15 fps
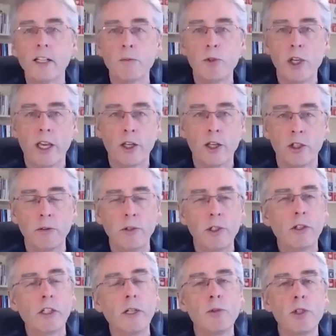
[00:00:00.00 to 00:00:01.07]
objection. You
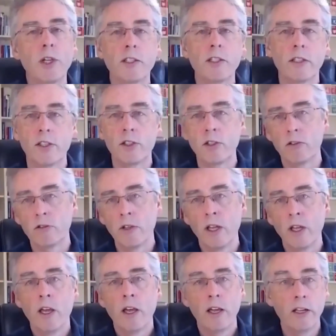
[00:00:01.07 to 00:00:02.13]
can object to this on
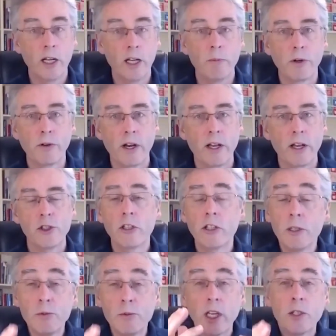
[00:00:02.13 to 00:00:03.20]
a number of grounds. You
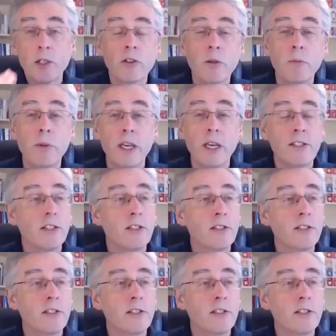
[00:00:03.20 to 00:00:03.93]
can object to it on the basis